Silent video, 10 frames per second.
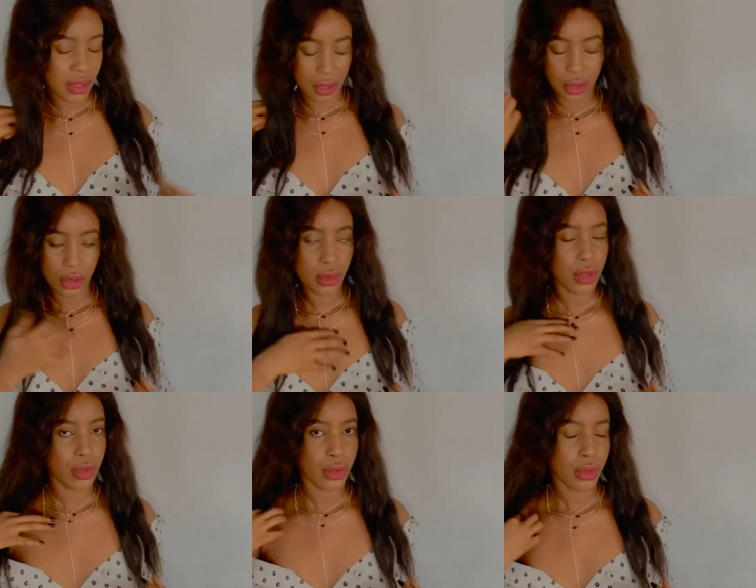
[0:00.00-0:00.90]
you know
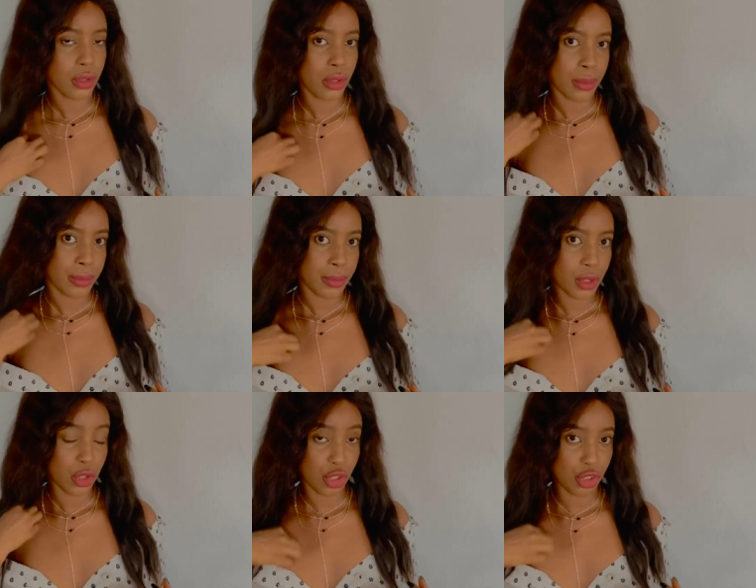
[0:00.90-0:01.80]
the um,
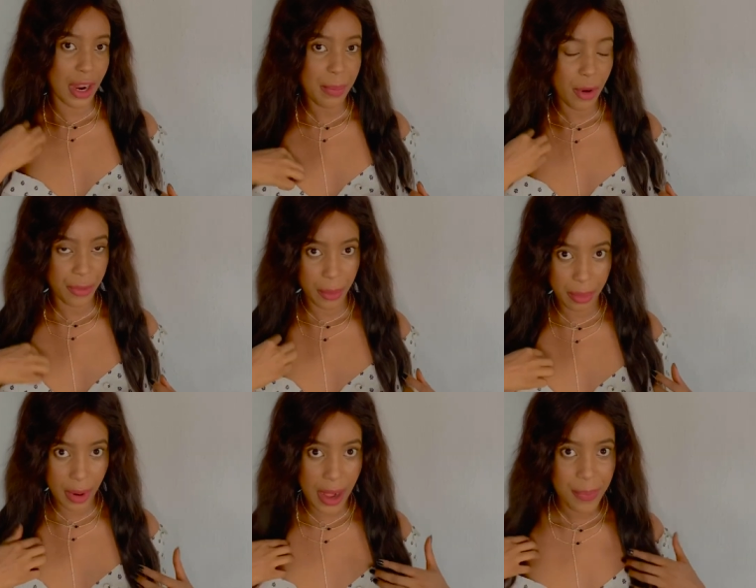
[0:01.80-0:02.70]
the strap of the
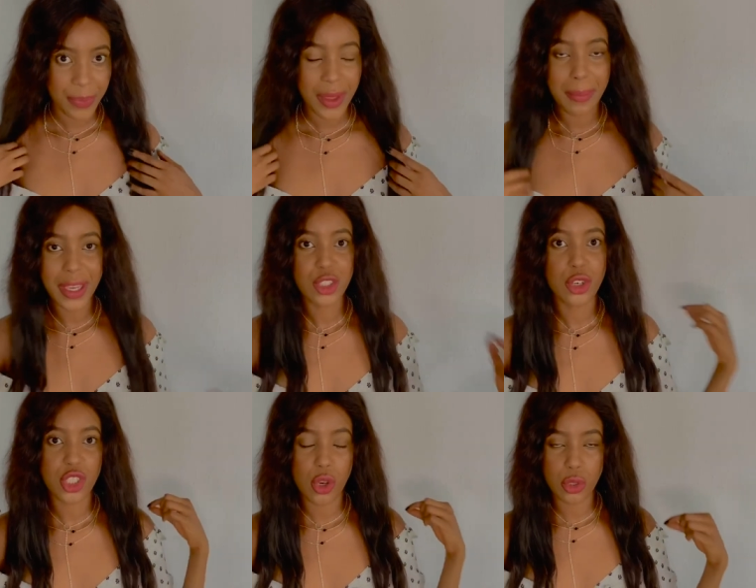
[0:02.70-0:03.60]
bra make sure
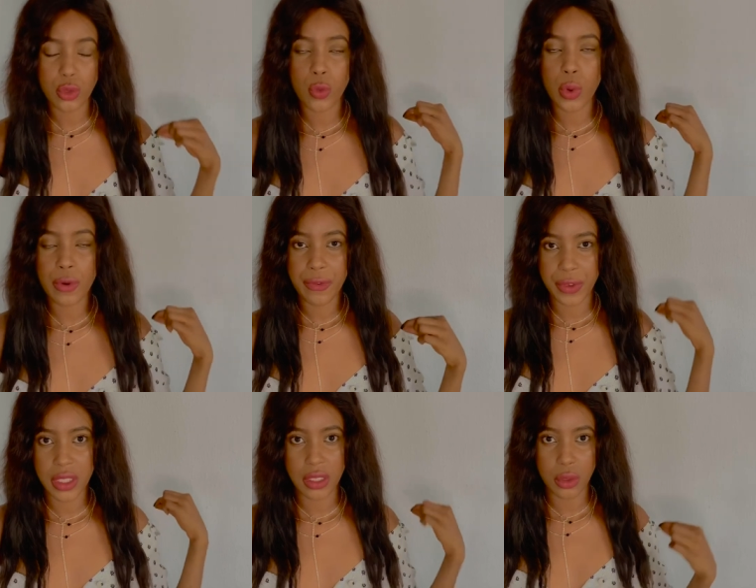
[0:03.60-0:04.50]
it's also well
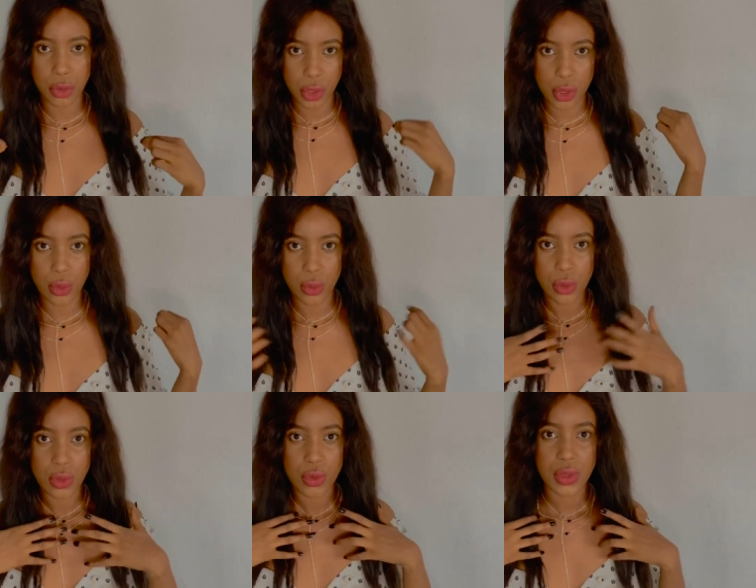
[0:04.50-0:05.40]
fitted on you
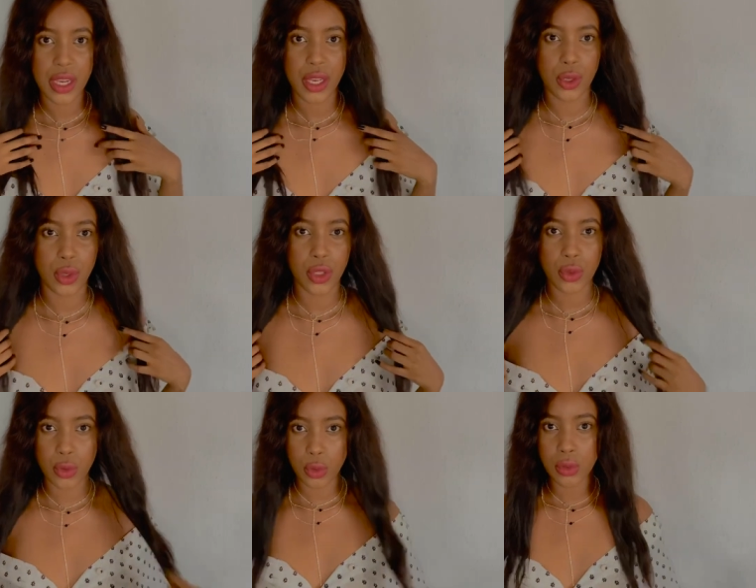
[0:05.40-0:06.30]
so that it
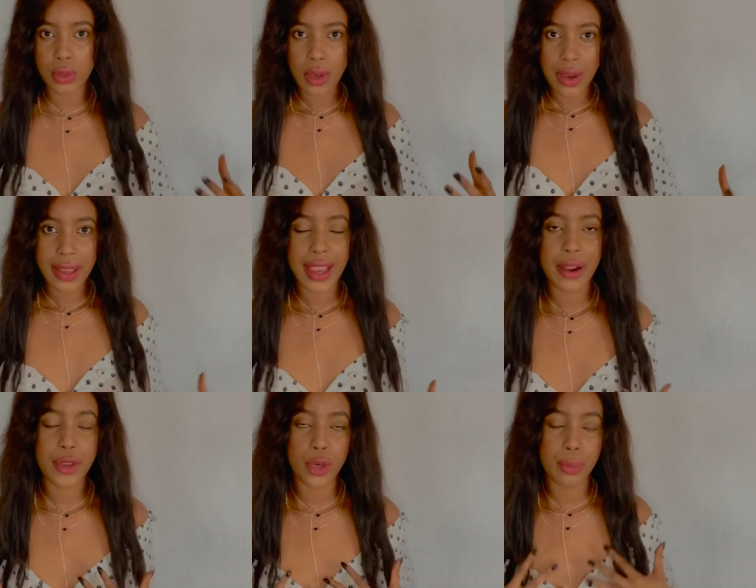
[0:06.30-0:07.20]
could
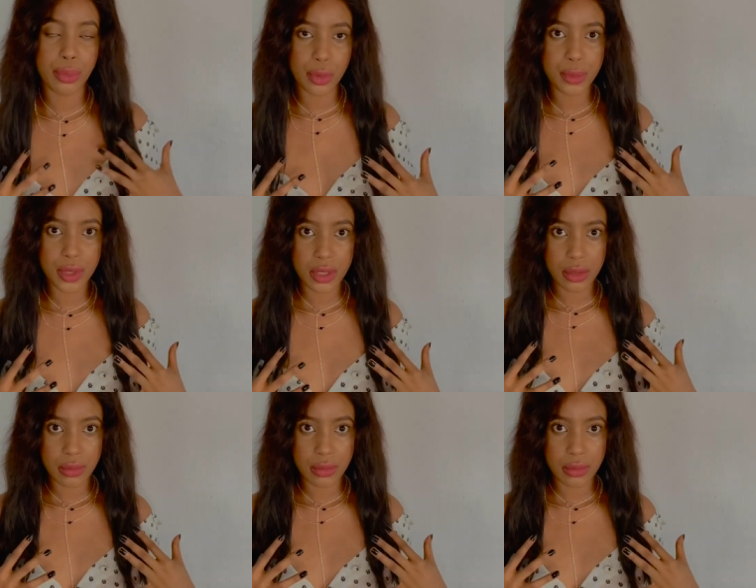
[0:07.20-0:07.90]
carry your boobs